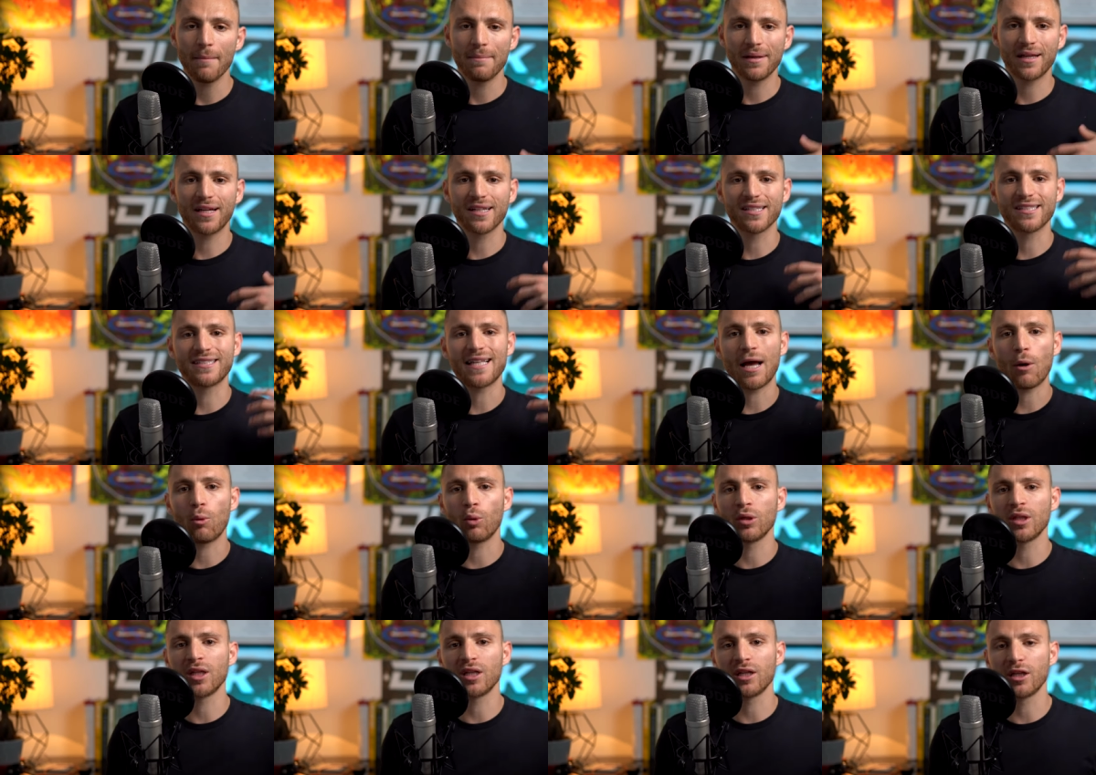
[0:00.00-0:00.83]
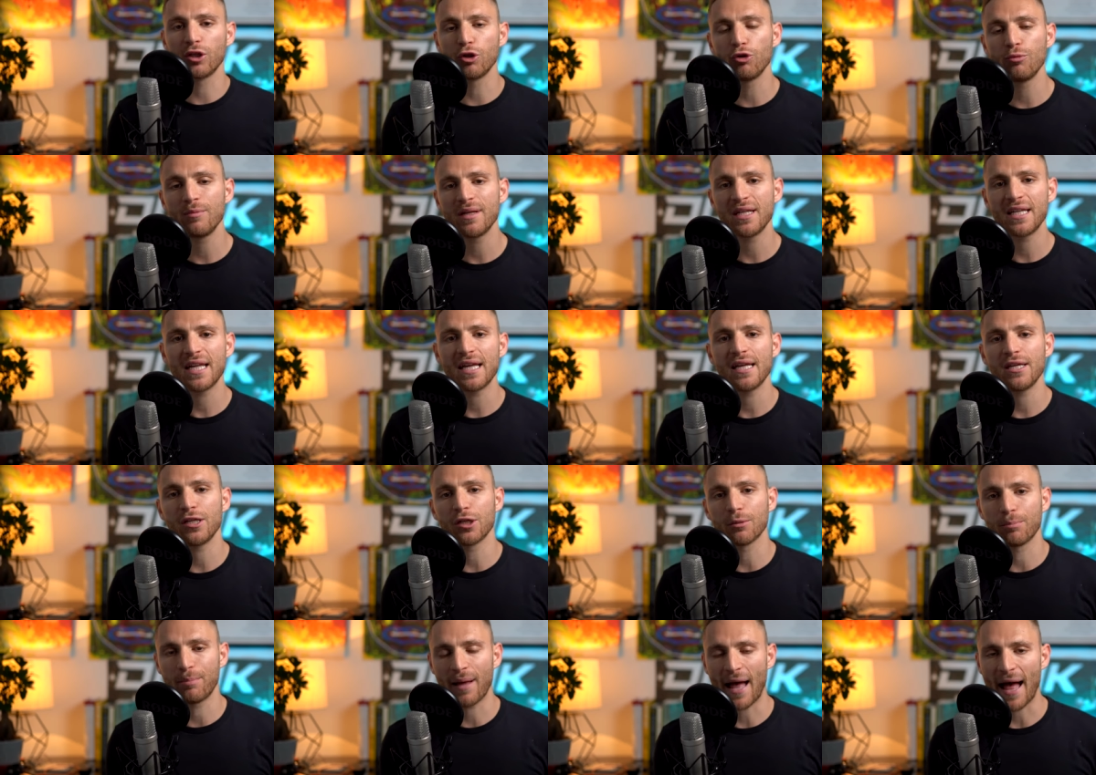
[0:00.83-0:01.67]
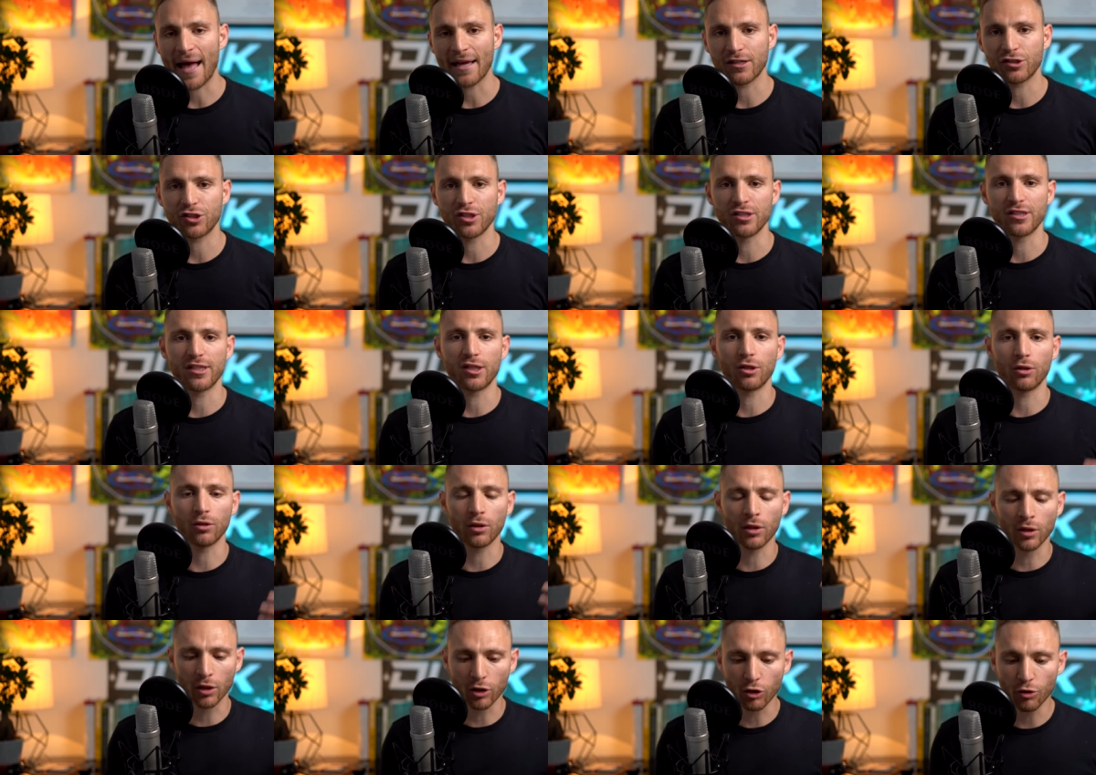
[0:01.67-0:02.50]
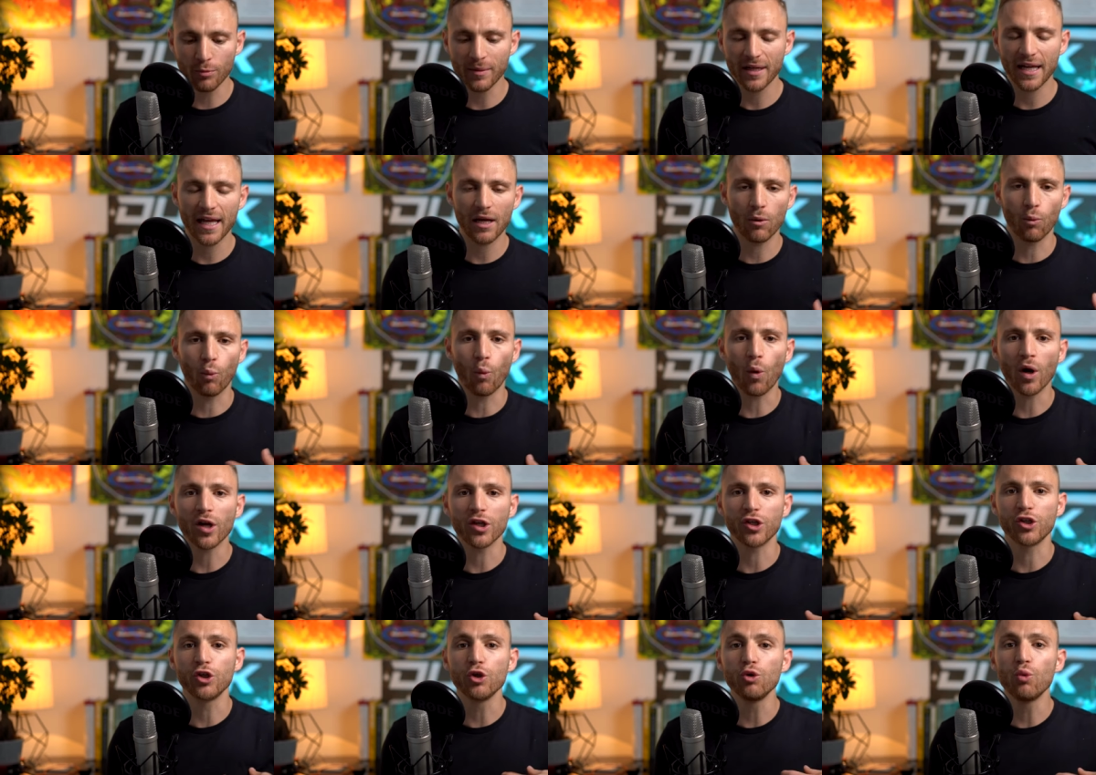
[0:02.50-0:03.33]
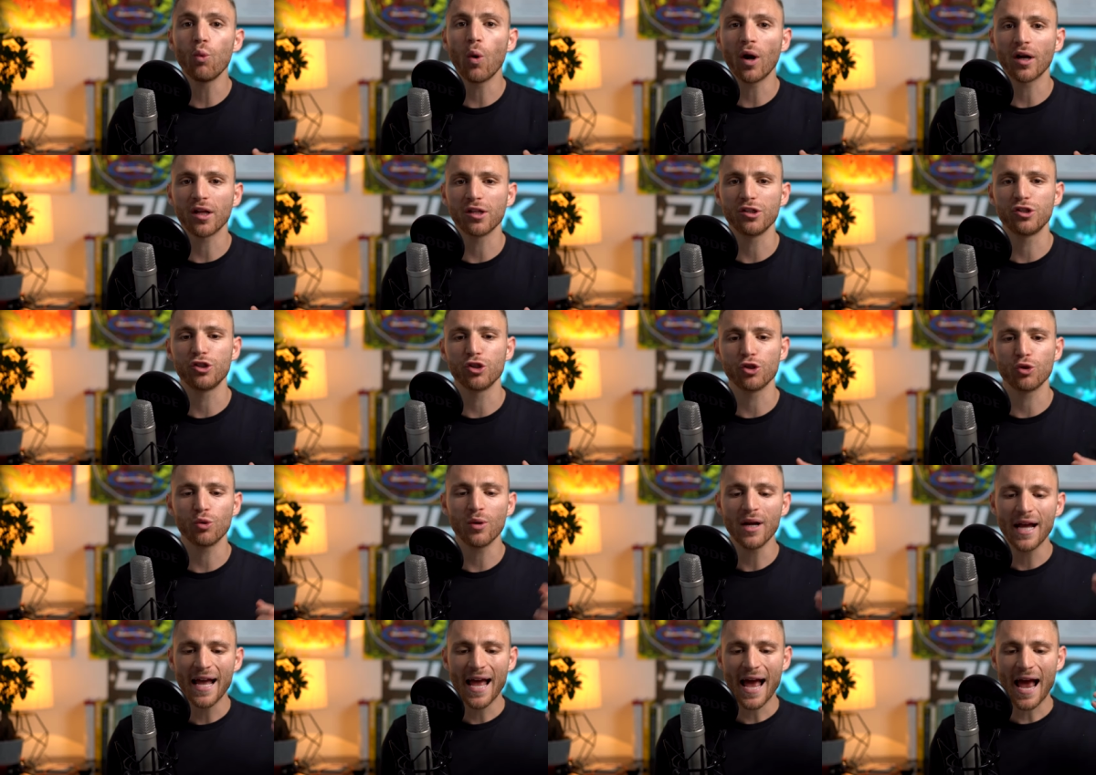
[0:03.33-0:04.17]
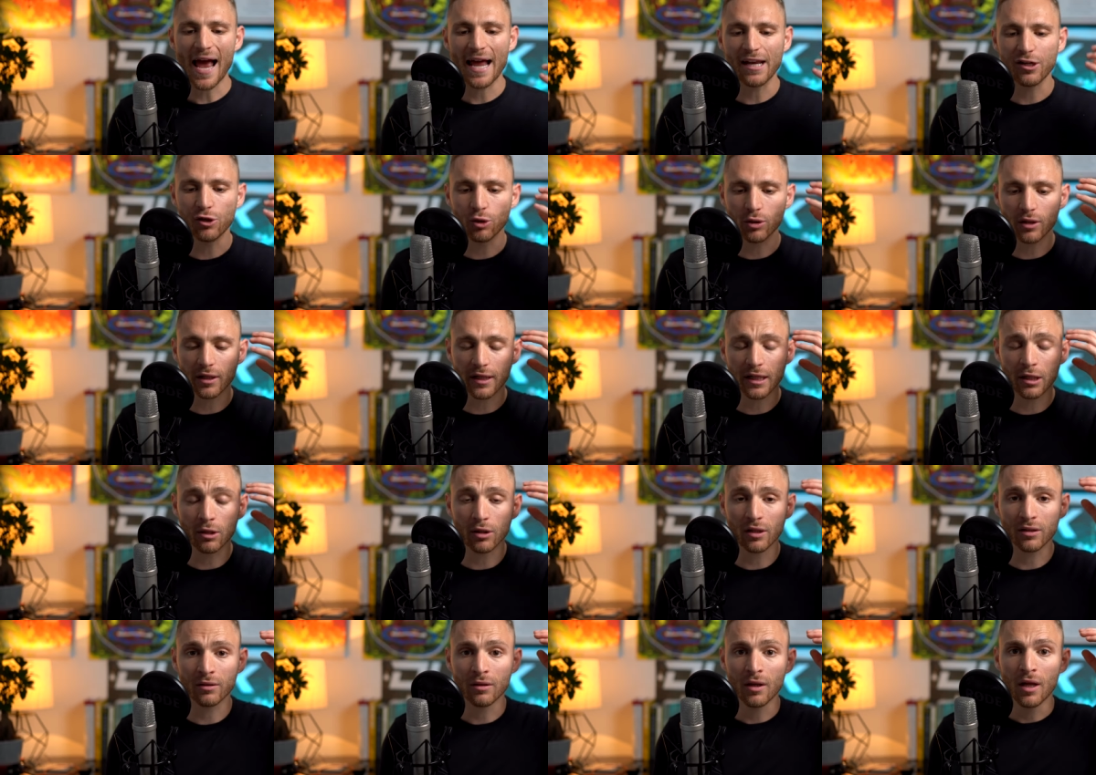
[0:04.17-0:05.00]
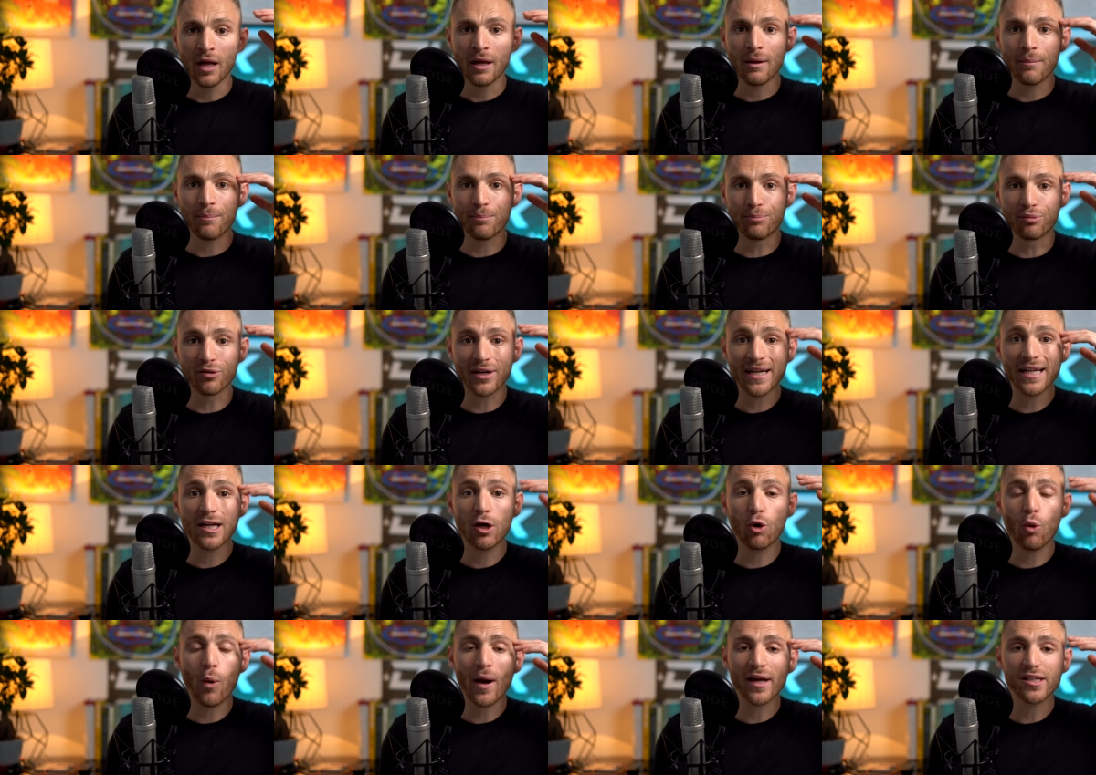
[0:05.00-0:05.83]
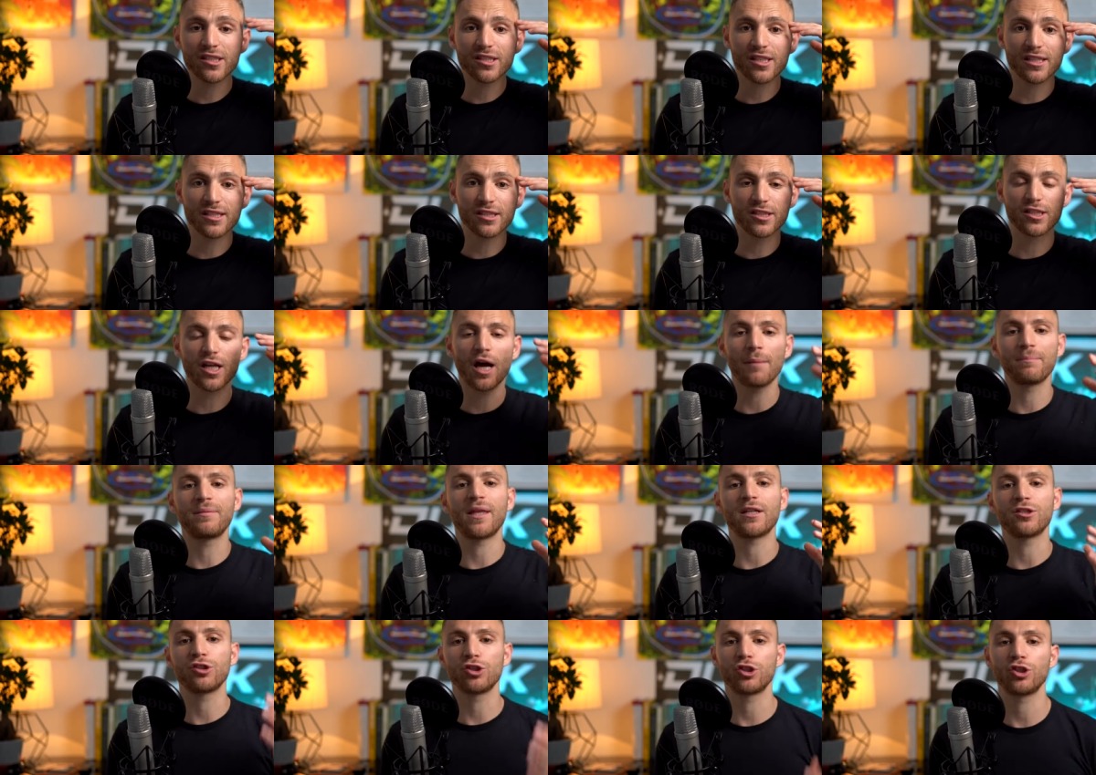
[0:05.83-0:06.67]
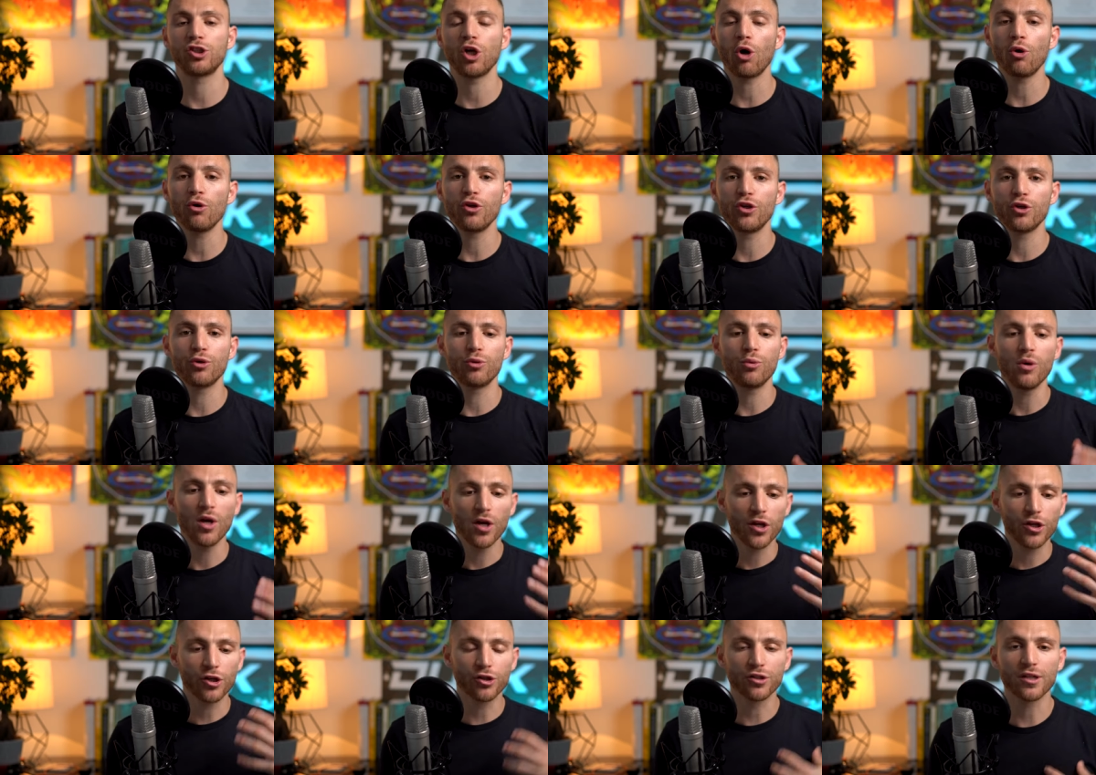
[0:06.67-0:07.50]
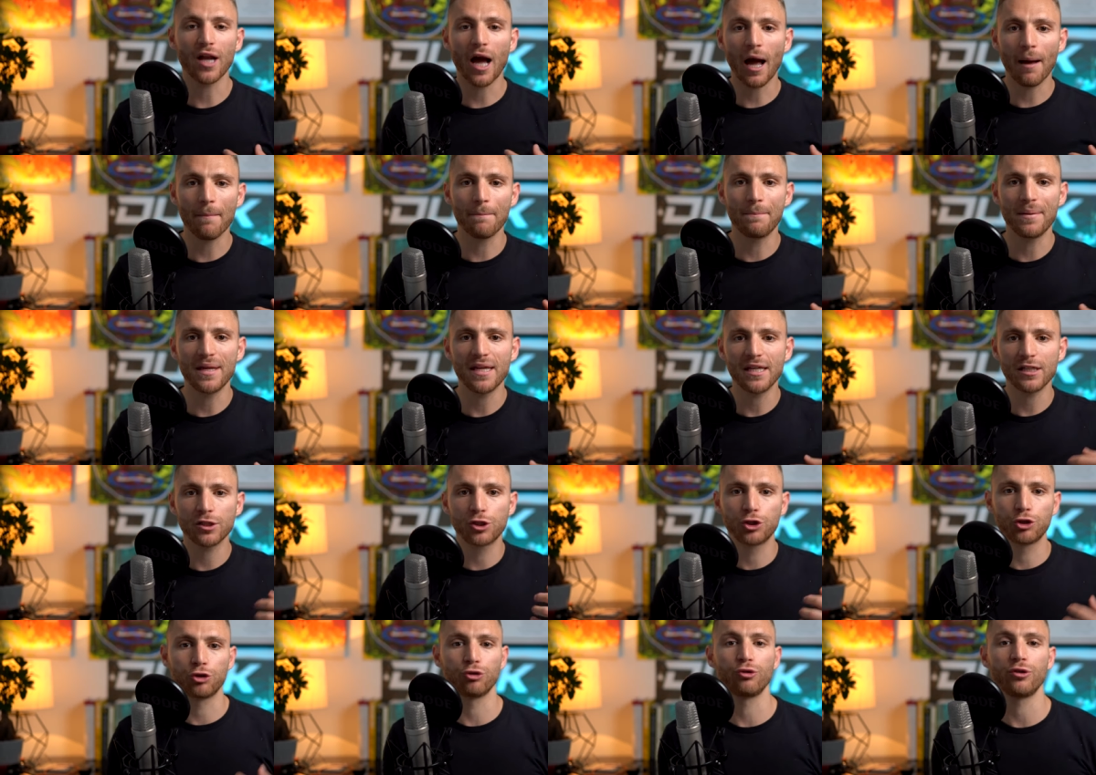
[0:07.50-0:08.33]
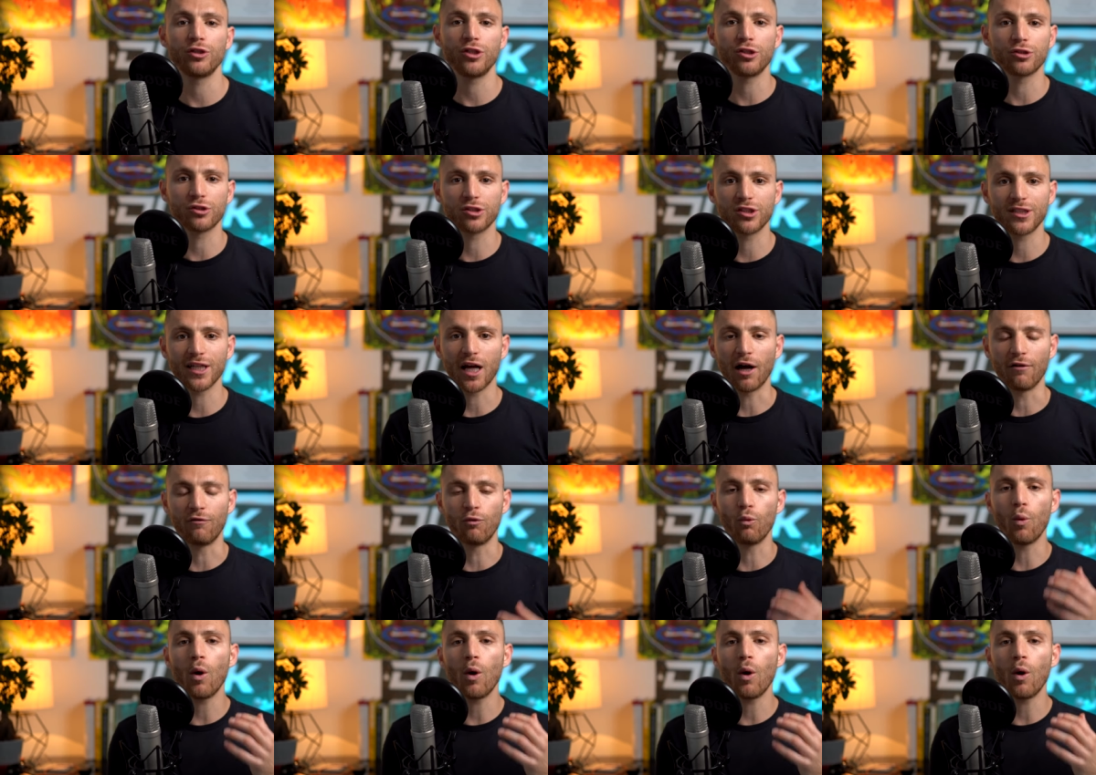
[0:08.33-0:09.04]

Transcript: Because that will illuminate your passions, it'll illuminate what you want to do, and you'll it'll bring questions up that show you you're not being true to yourself.